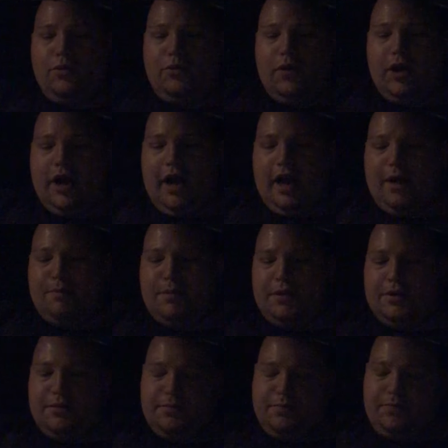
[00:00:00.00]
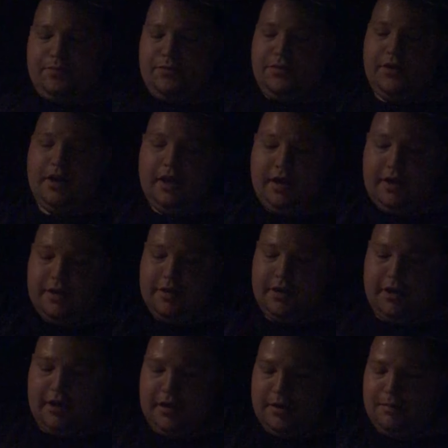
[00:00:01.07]
what happened, and
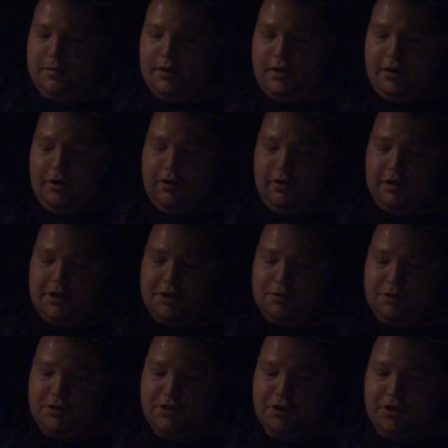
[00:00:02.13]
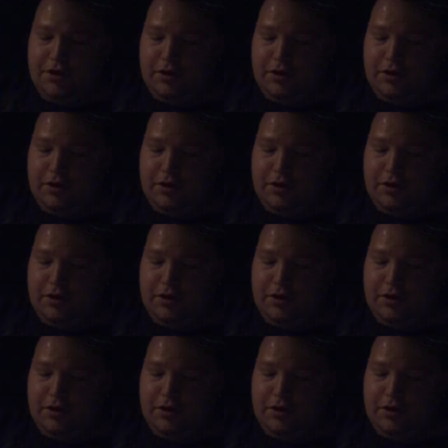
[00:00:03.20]
or at least we should